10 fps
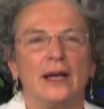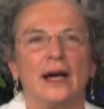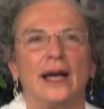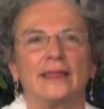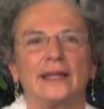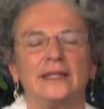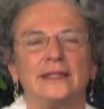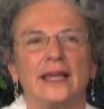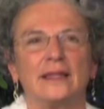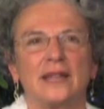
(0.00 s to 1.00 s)
I'd like to
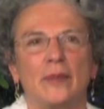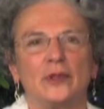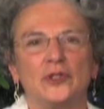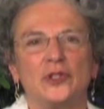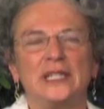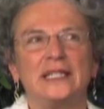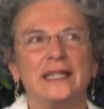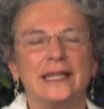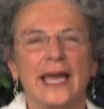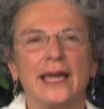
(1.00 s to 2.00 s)
take this opportunity to
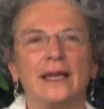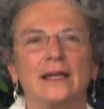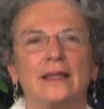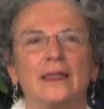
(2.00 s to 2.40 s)
thank